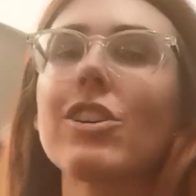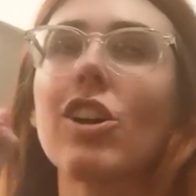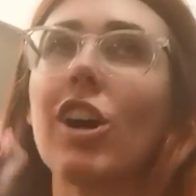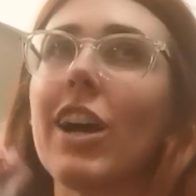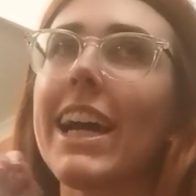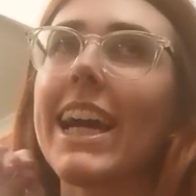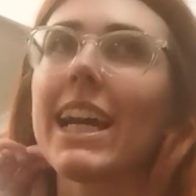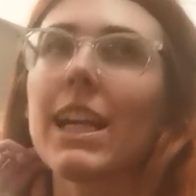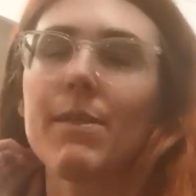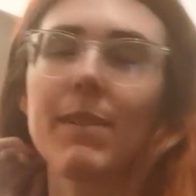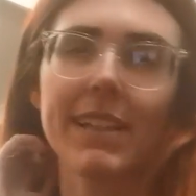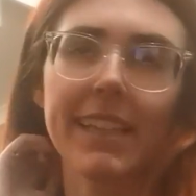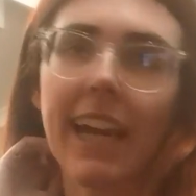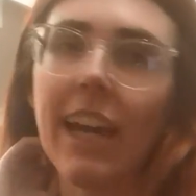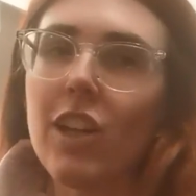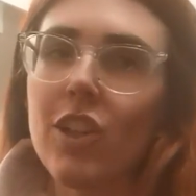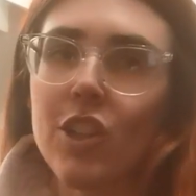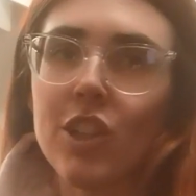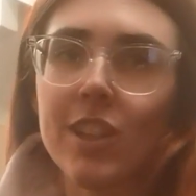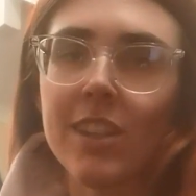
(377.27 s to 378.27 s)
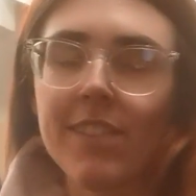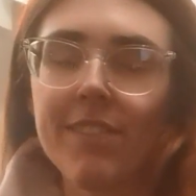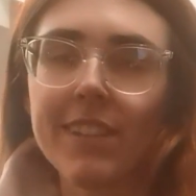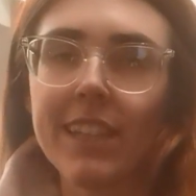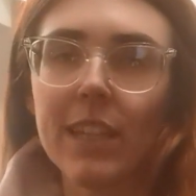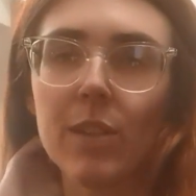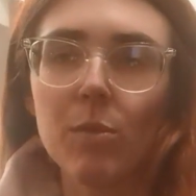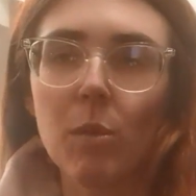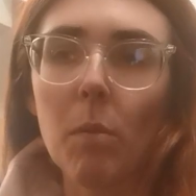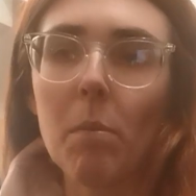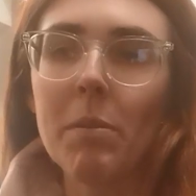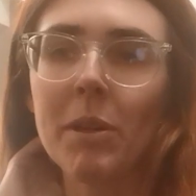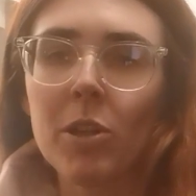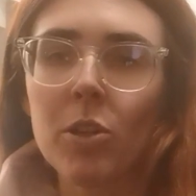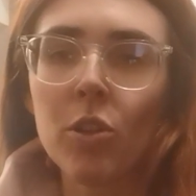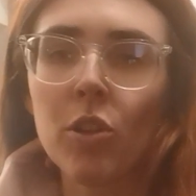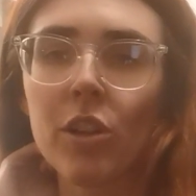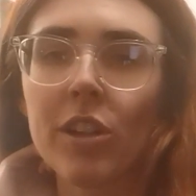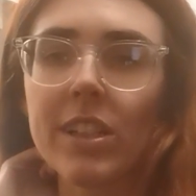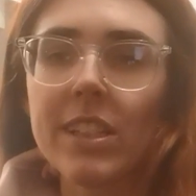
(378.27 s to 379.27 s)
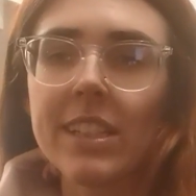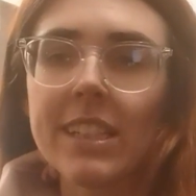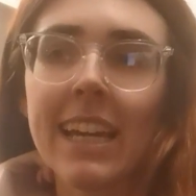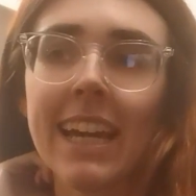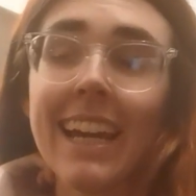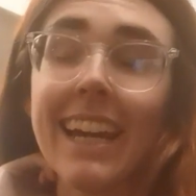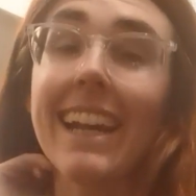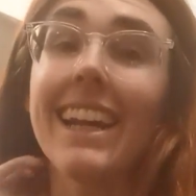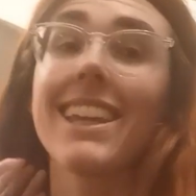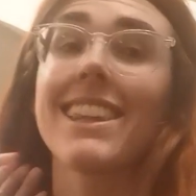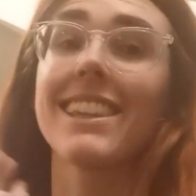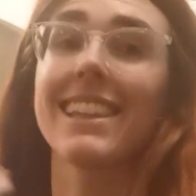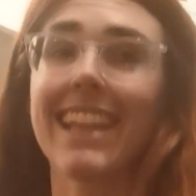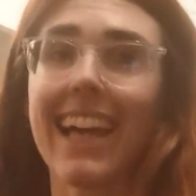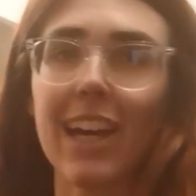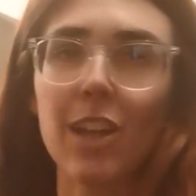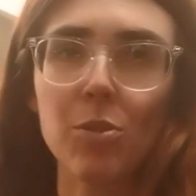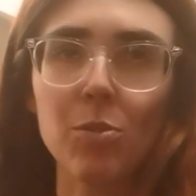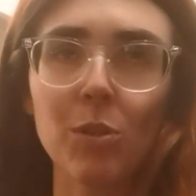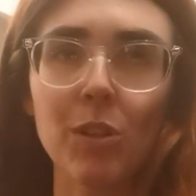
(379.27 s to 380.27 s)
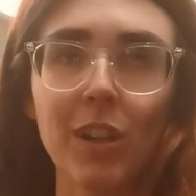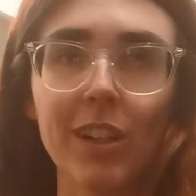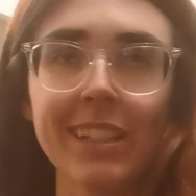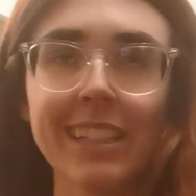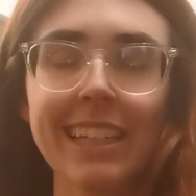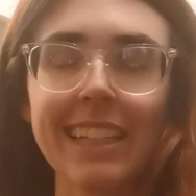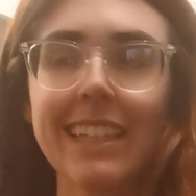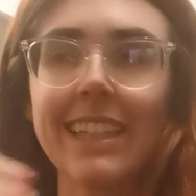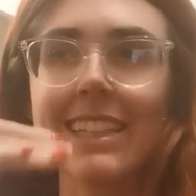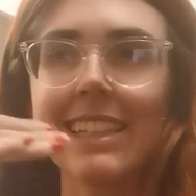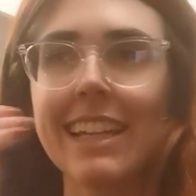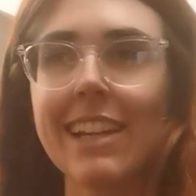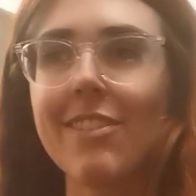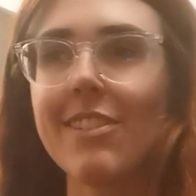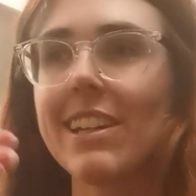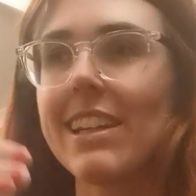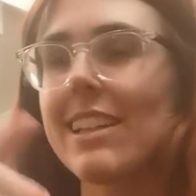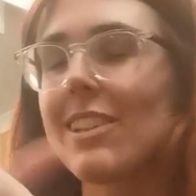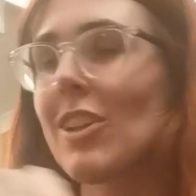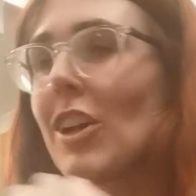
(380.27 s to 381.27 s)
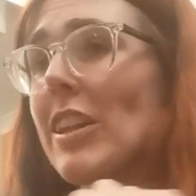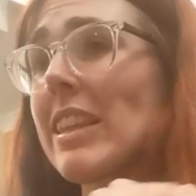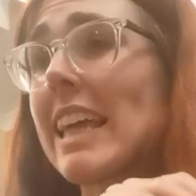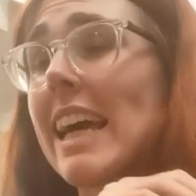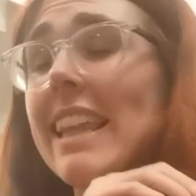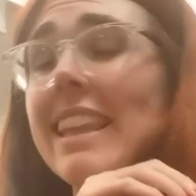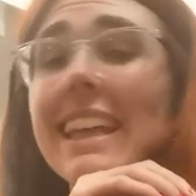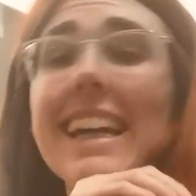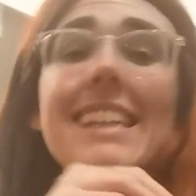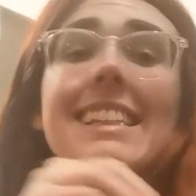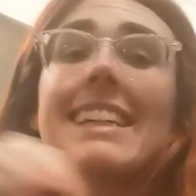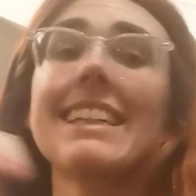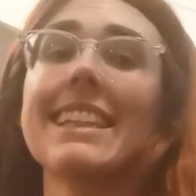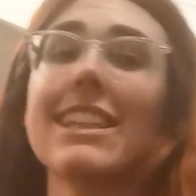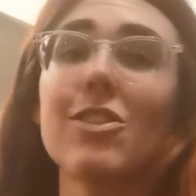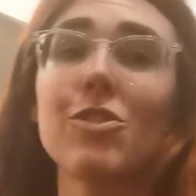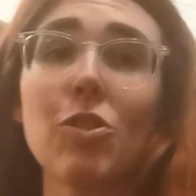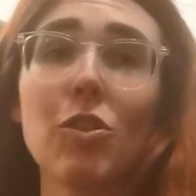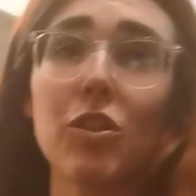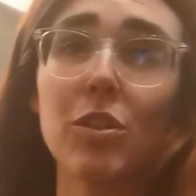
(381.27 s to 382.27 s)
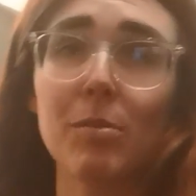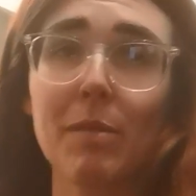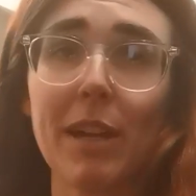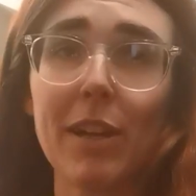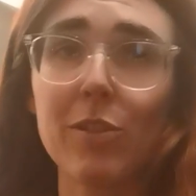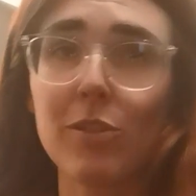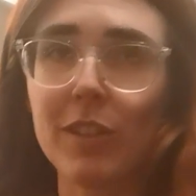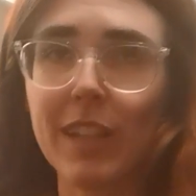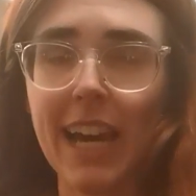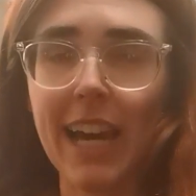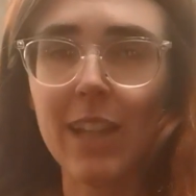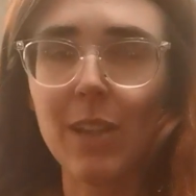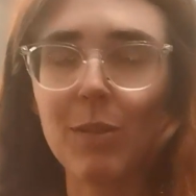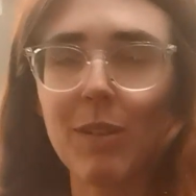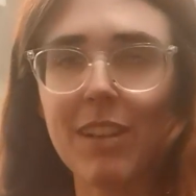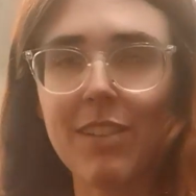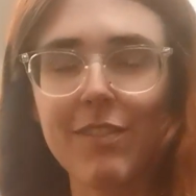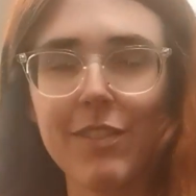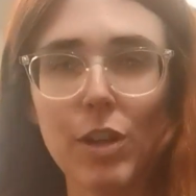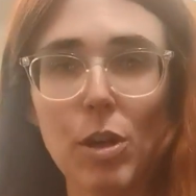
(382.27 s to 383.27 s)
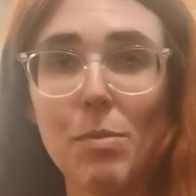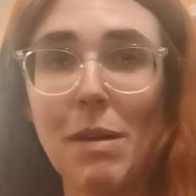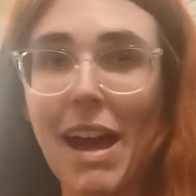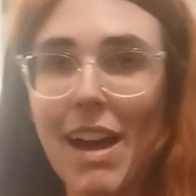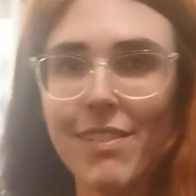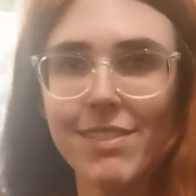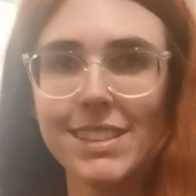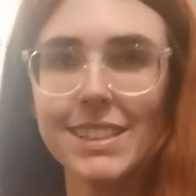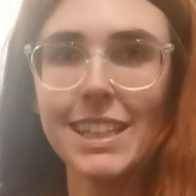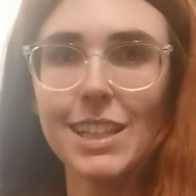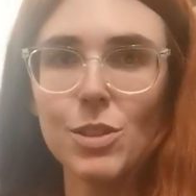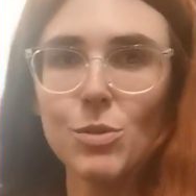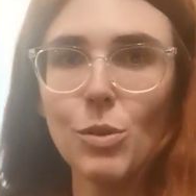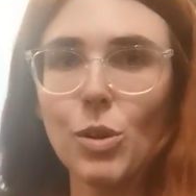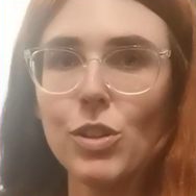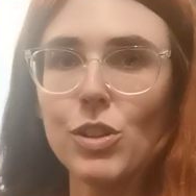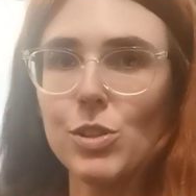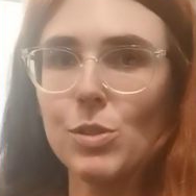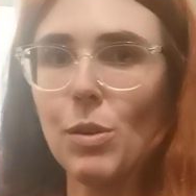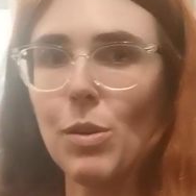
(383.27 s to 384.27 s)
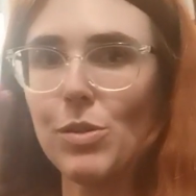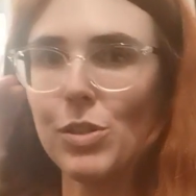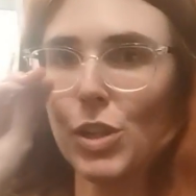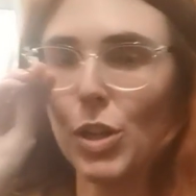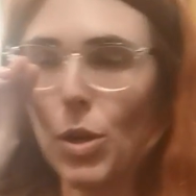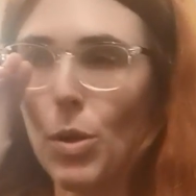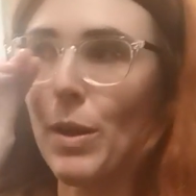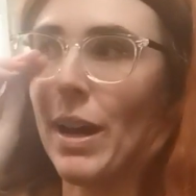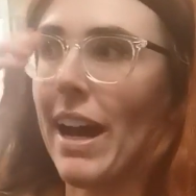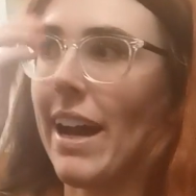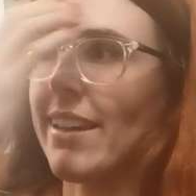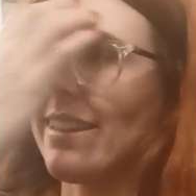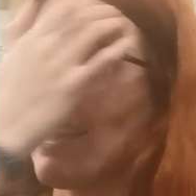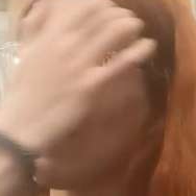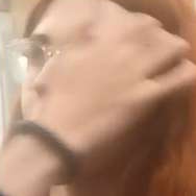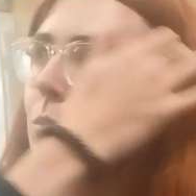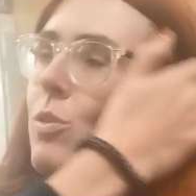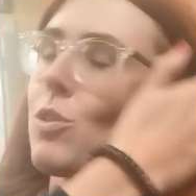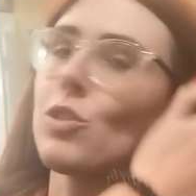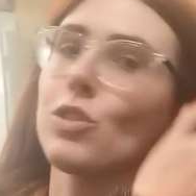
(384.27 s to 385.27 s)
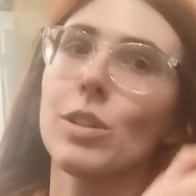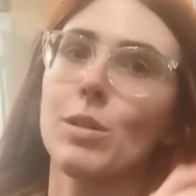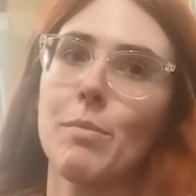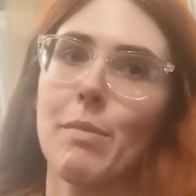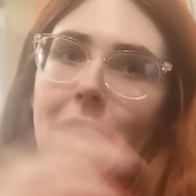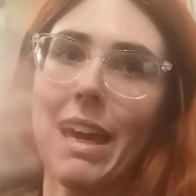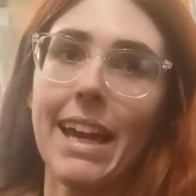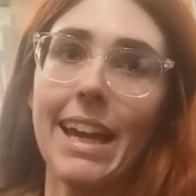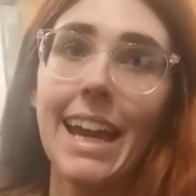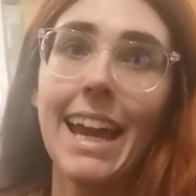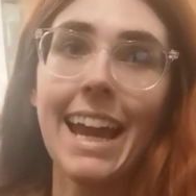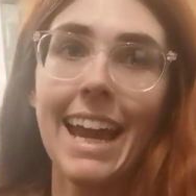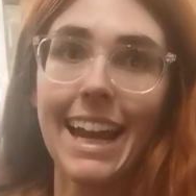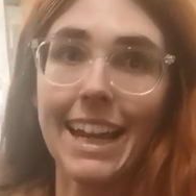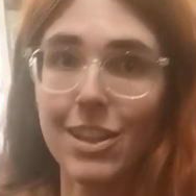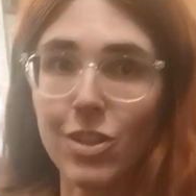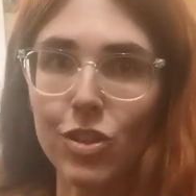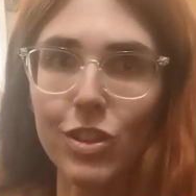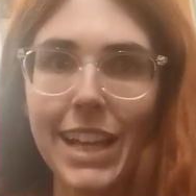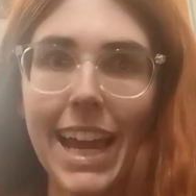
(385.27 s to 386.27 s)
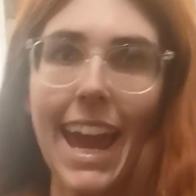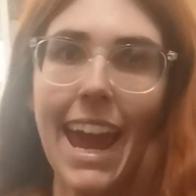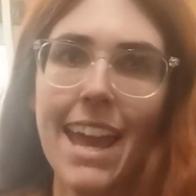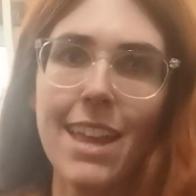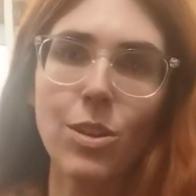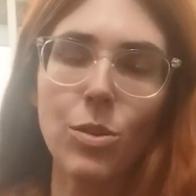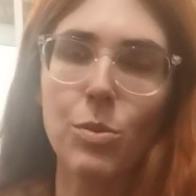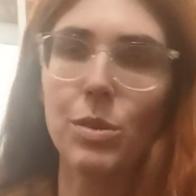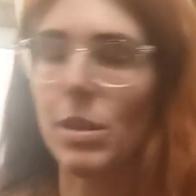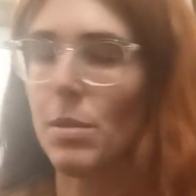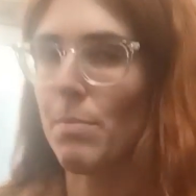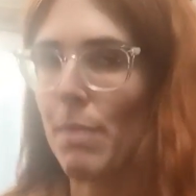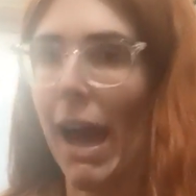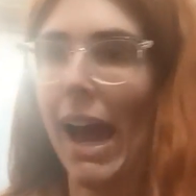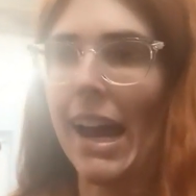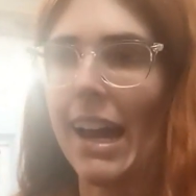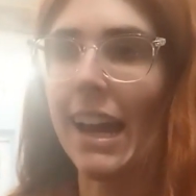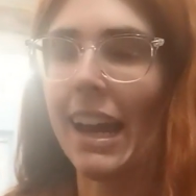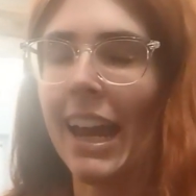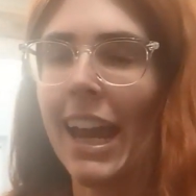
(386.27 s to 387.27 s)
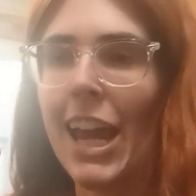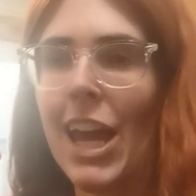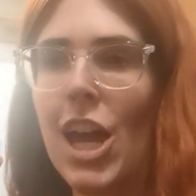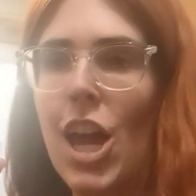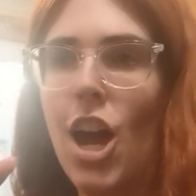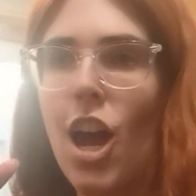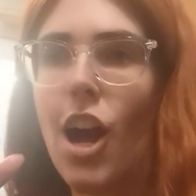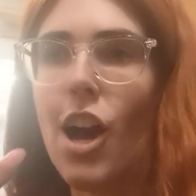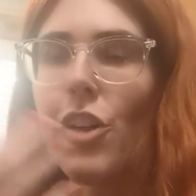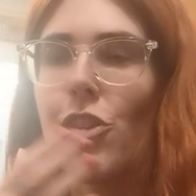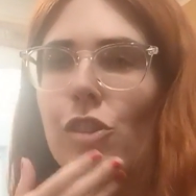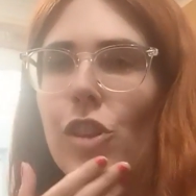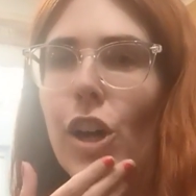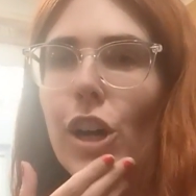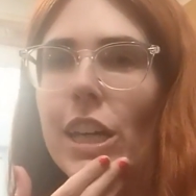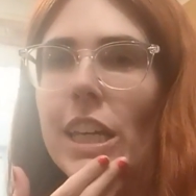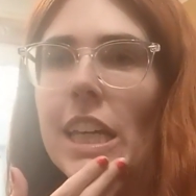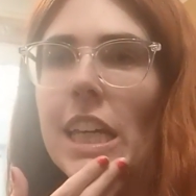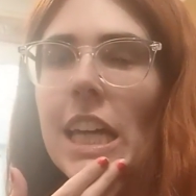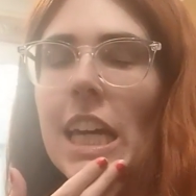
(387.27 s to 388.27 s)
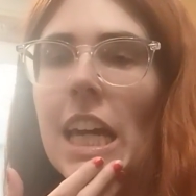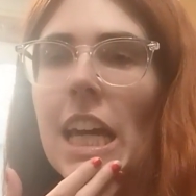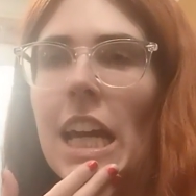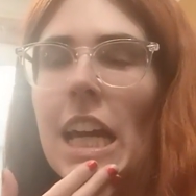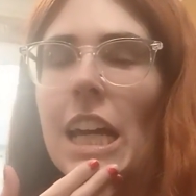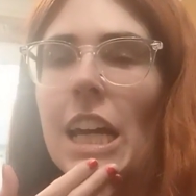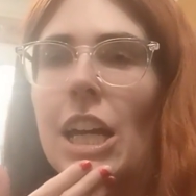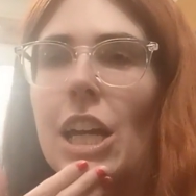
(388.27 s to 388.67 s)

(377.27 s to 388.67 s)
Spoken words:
had high expectations for this one because it's the last one in the series. Like, they say there's not going to be another Halloween film after this one. So I was like, okay, this one's going to be, it's going to end with a bang. And, like,